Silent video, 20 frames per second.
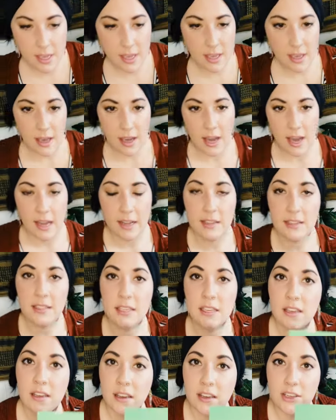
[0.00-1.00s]

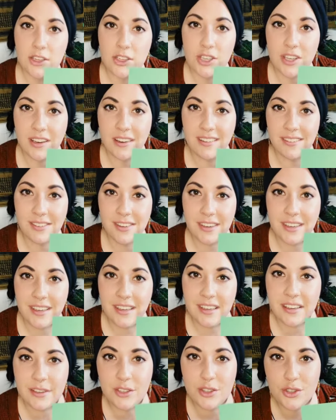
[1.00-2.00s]
got a sheet of
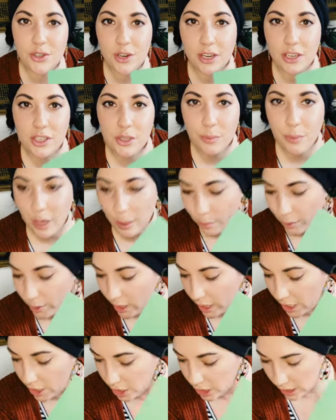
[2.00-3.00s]
green construction paper
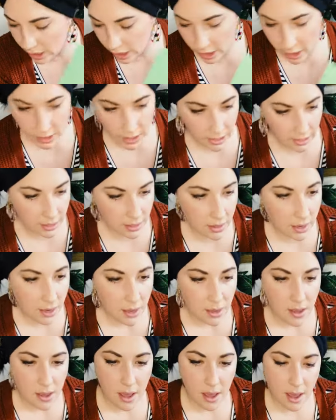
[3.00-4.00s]
in your art kit.
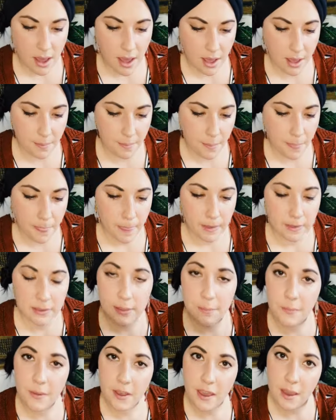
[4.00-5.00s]
Um,
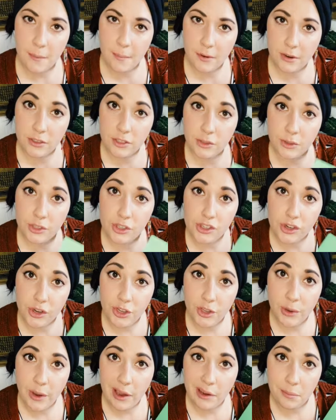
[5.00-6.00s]
something I'm gonna do is show
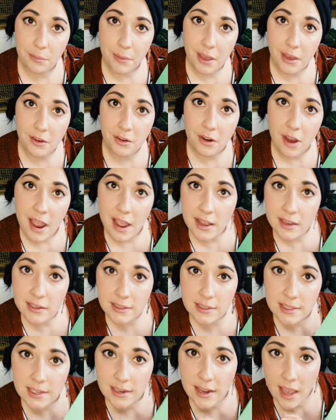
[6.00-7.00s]
you how to make
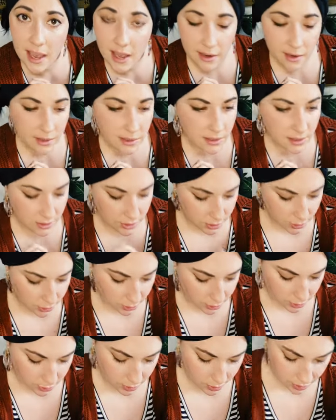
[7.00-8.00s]
grass and add it
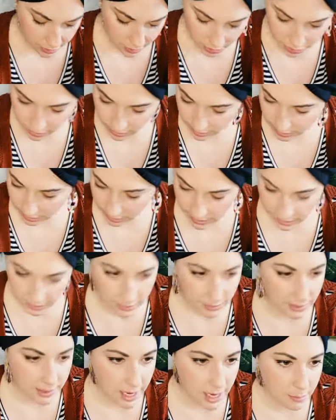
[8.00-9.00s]
to your little
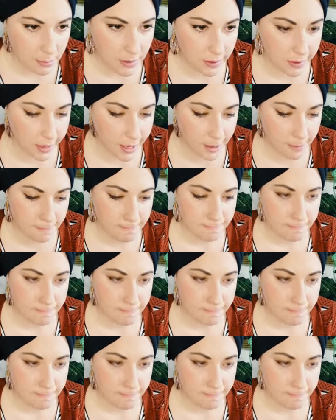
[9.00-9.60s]
landscape here.